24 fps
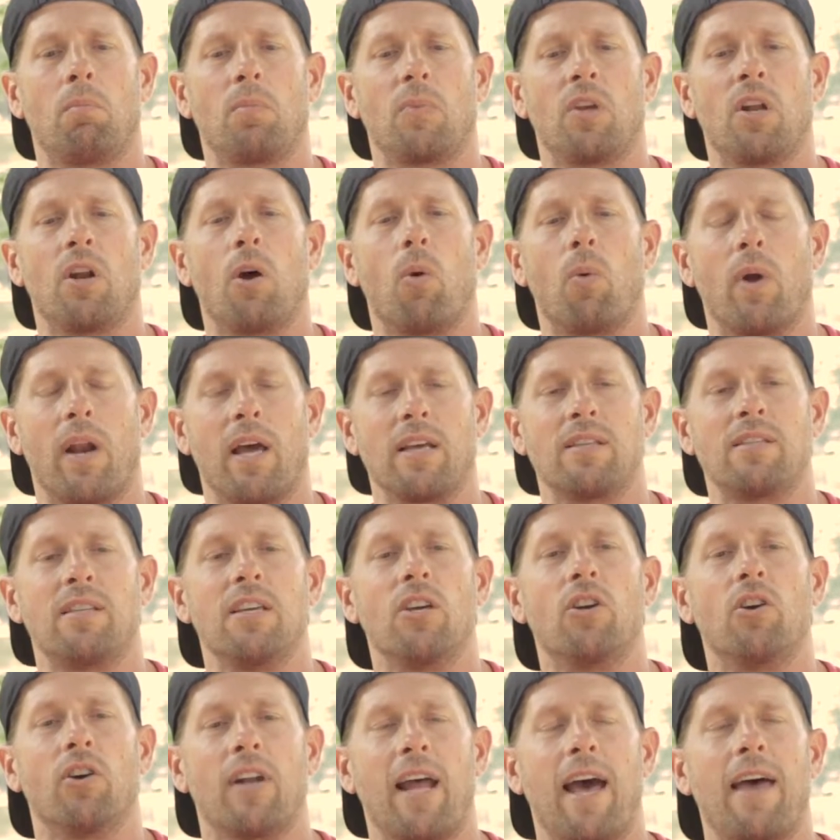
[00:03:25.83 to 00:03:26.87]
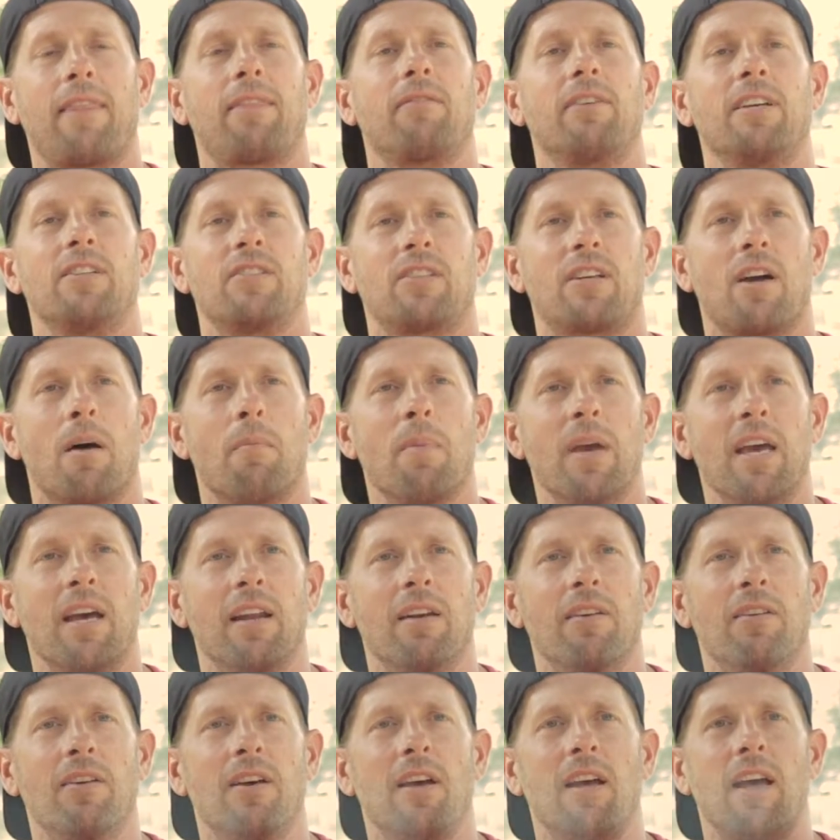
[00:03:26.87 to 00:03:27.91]
You know, when I see good athletes come
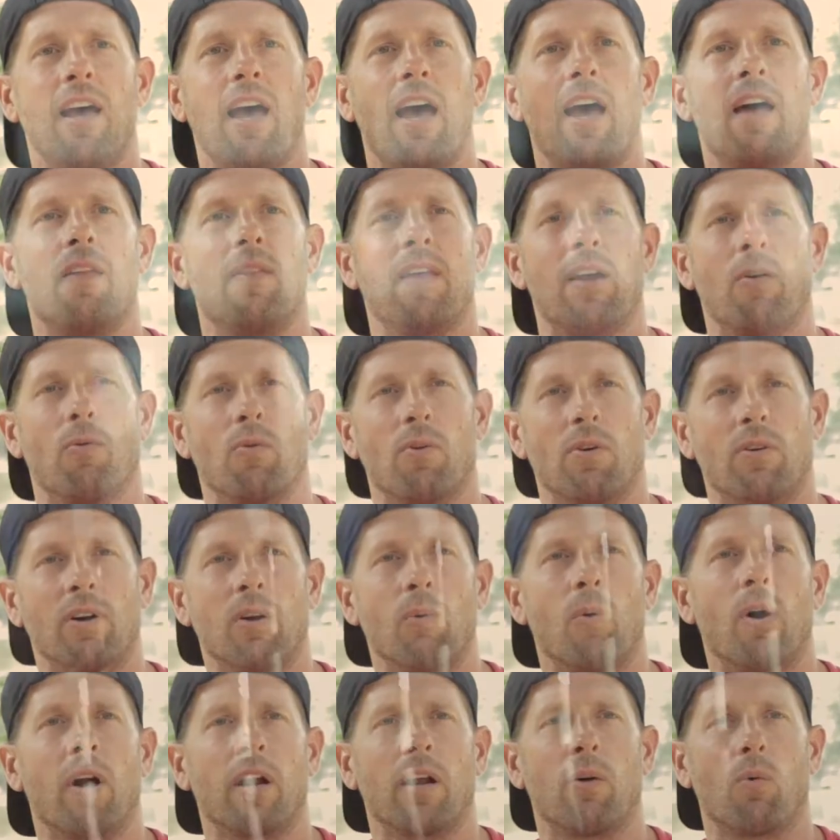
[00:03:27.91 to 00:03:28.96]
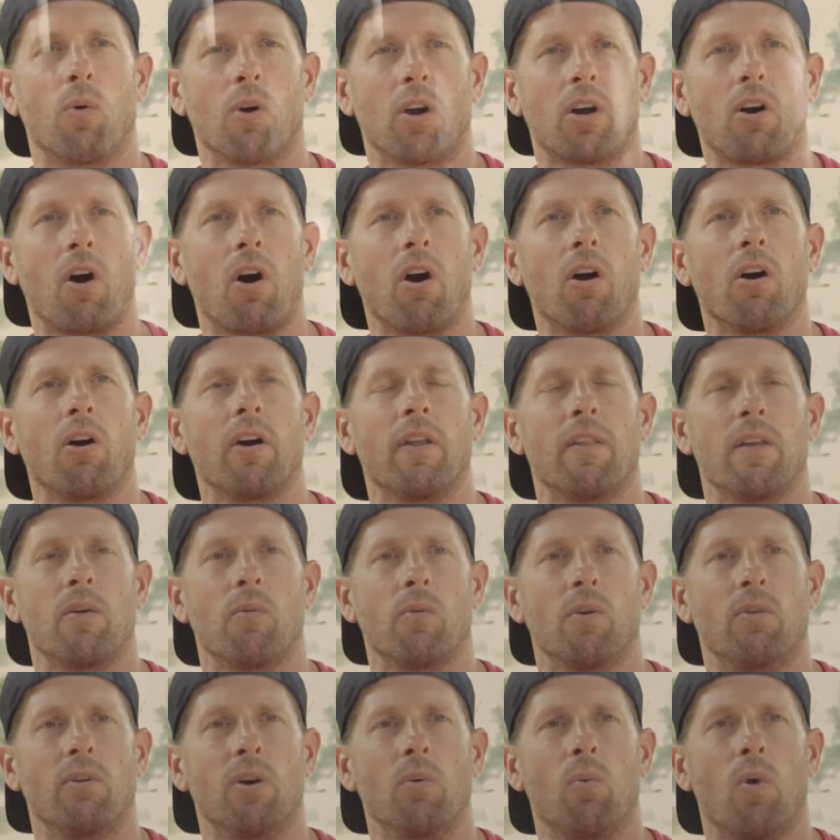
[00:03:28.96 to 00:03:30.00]
in and they really want to work hard and they
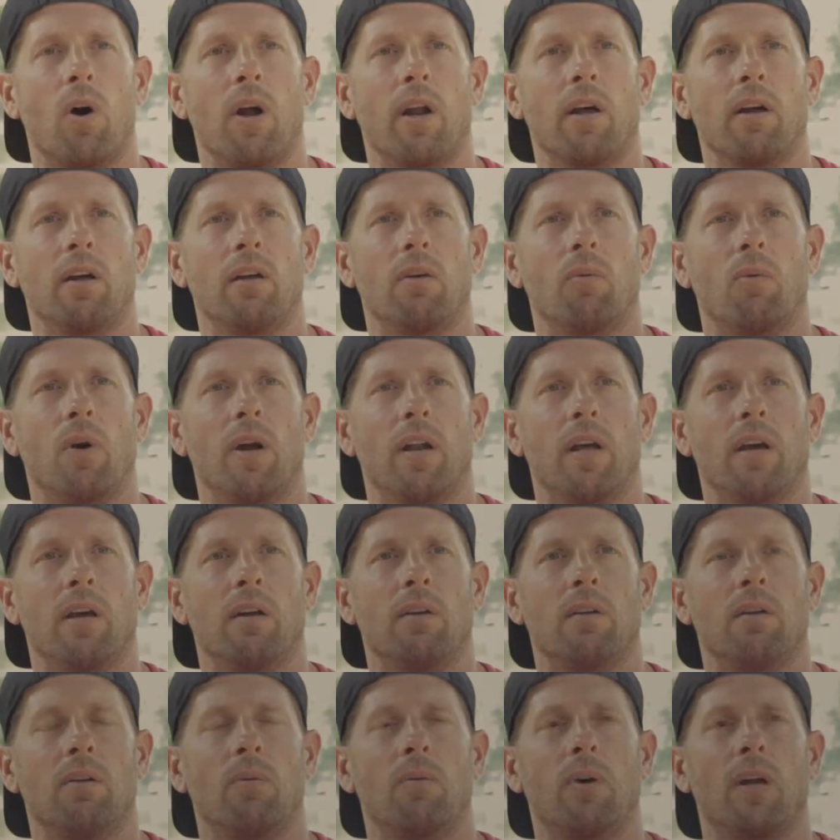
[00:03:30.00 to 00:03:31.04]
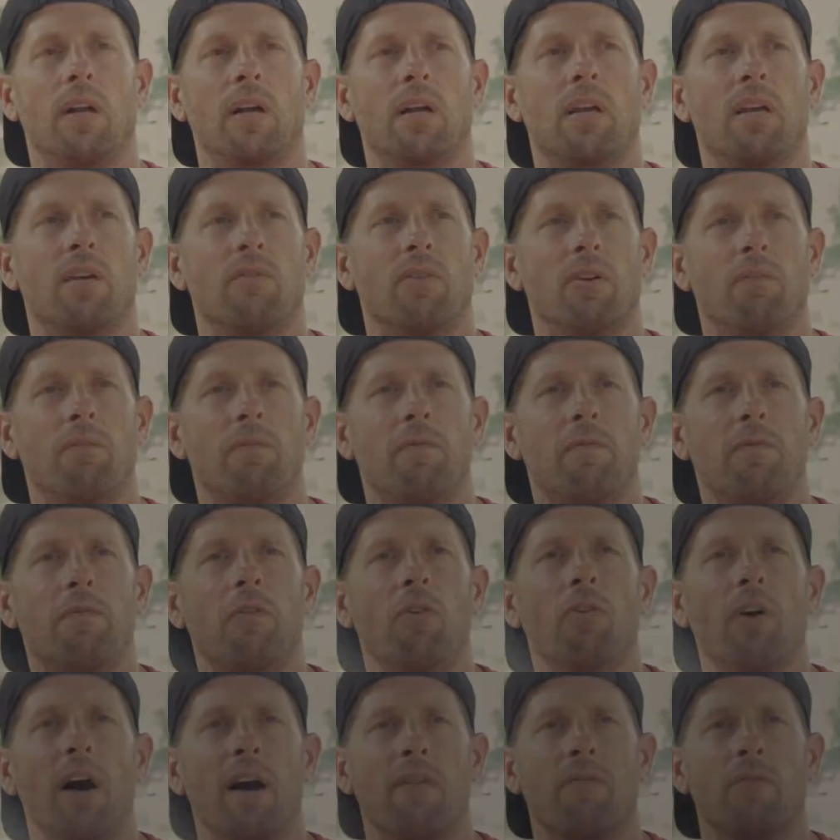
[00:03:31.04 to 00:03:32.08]
really want to give a
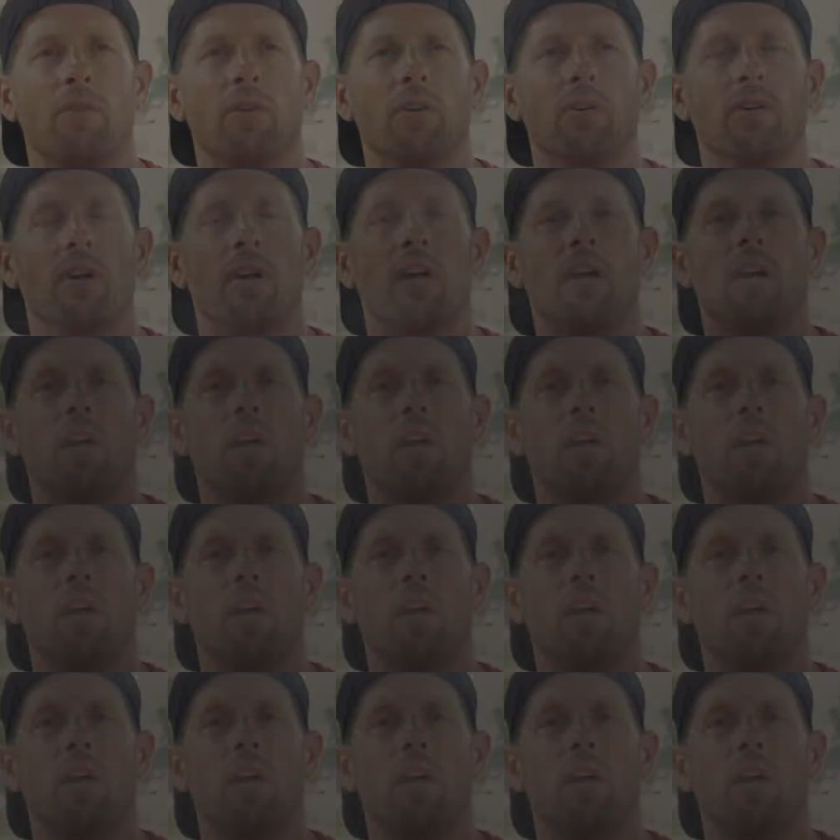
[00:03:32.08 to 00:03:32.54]
full effort,